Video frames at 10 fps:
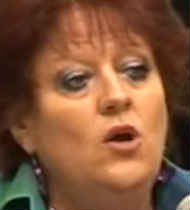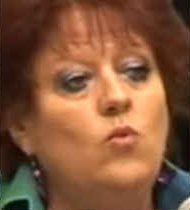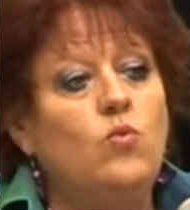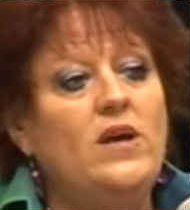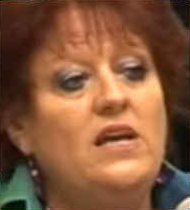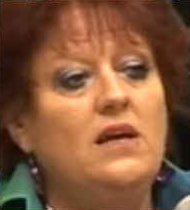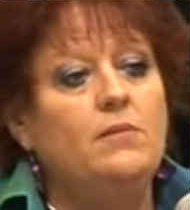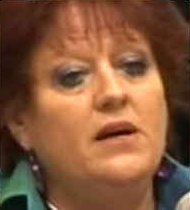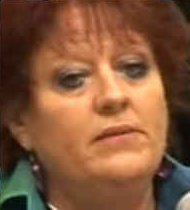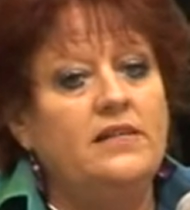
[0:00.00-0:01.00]
We in
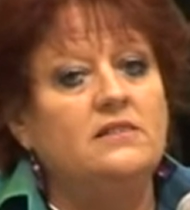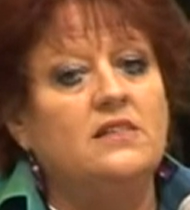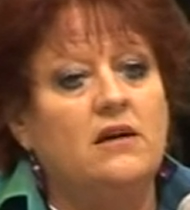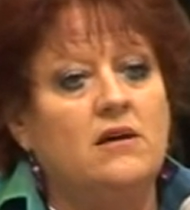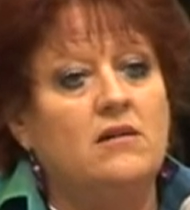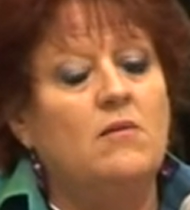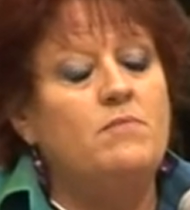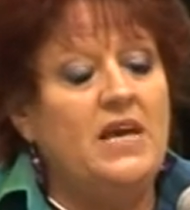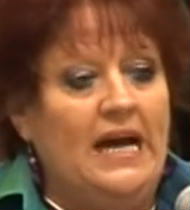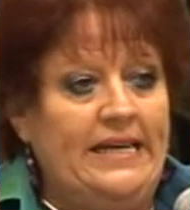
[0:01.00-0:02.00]
Barbados are
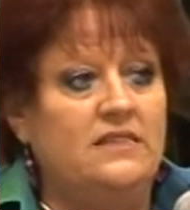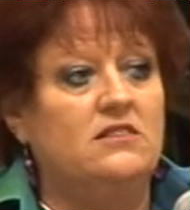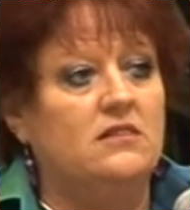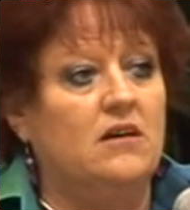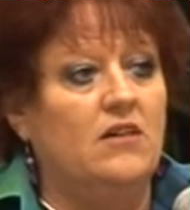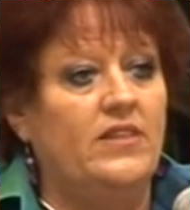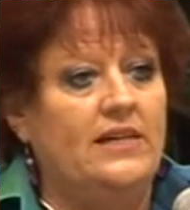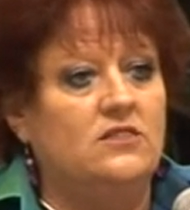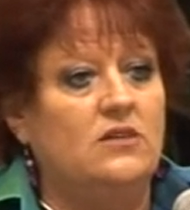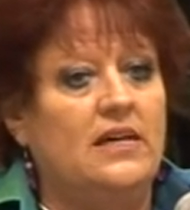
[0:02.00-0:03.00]
behind on
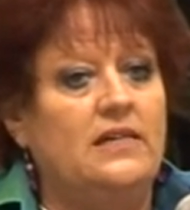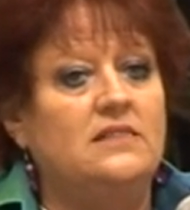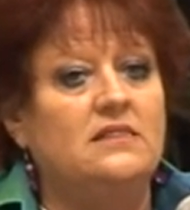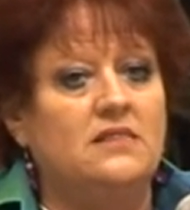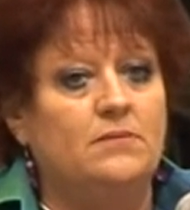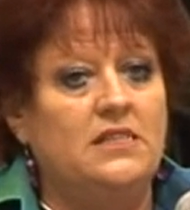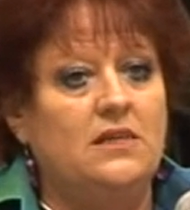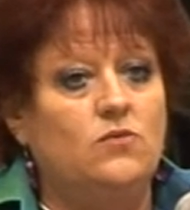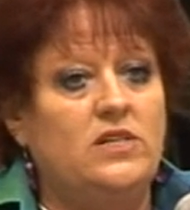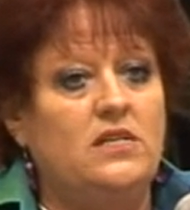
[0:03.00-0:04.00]
that, and it's something
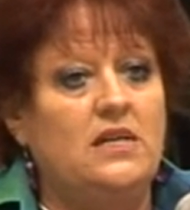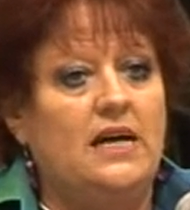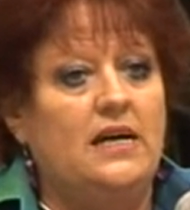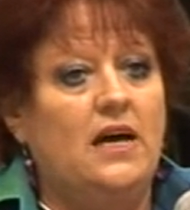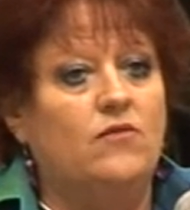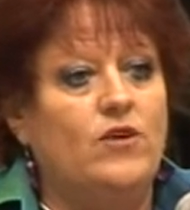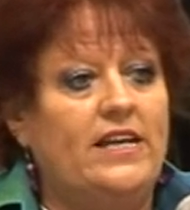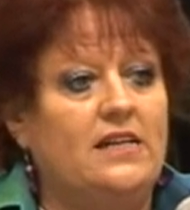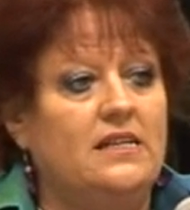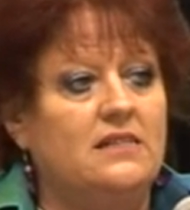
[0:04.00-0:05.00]
that we have
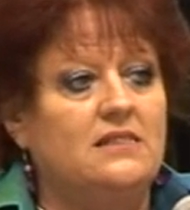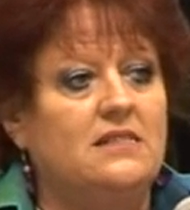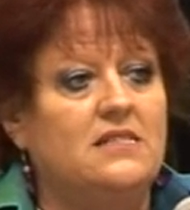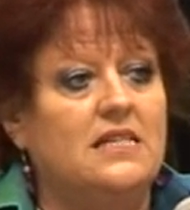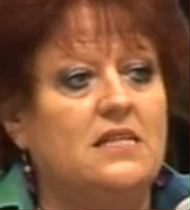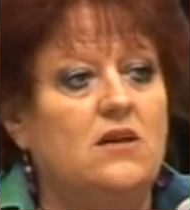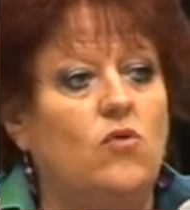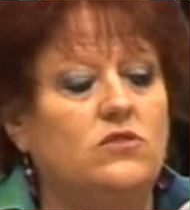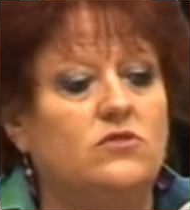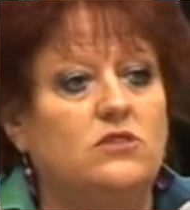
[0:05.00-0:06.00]
recognised, is that the
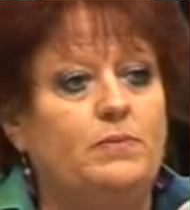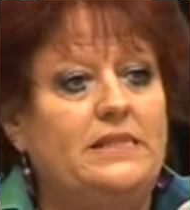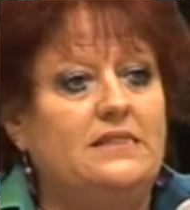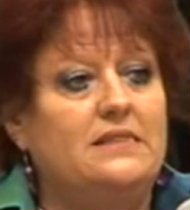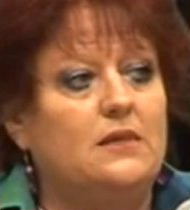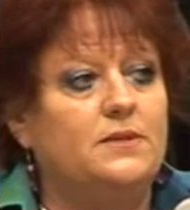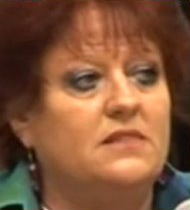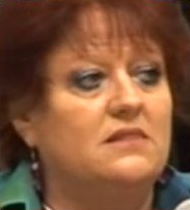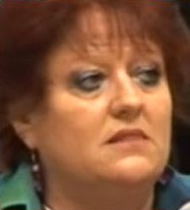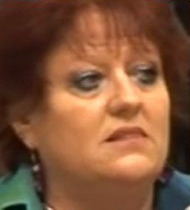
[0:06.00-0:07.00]
ozone depleting
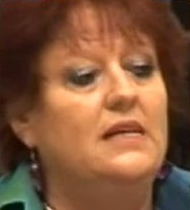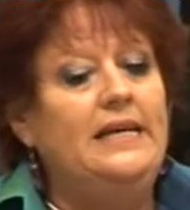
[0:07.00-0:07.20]
substances